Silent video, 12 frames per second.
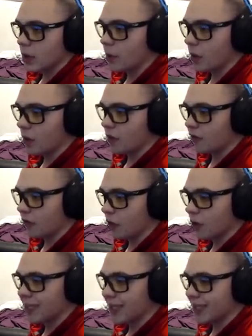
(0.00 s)
It's going to be a
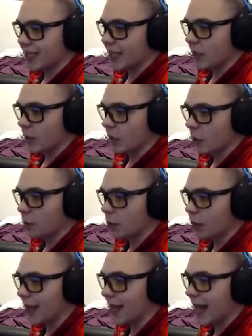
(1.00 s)
1st and 10, a little
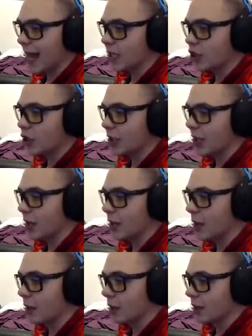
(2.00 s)
play action
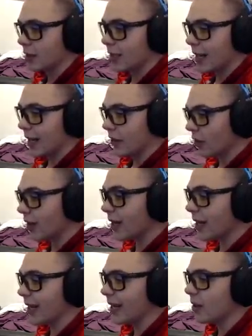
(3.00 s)
here. And they're
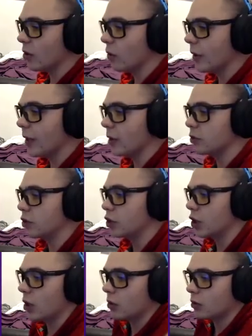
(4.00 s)
going to hit Julio
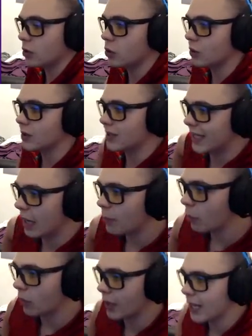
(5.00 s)
Jones, who is
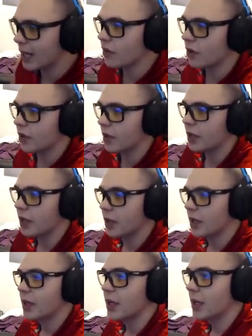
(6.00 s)
double covered.
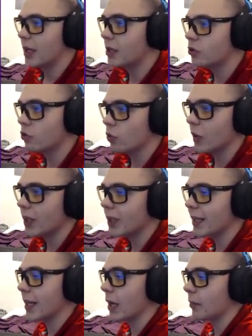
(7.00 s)
And he's
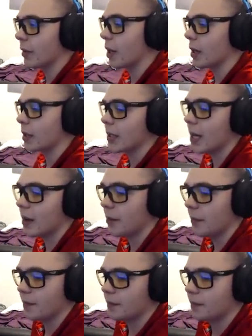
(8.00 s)
really coming on
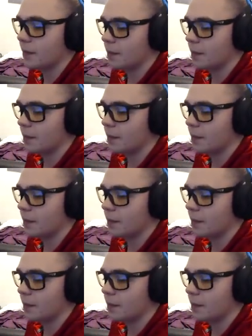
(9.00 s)
now.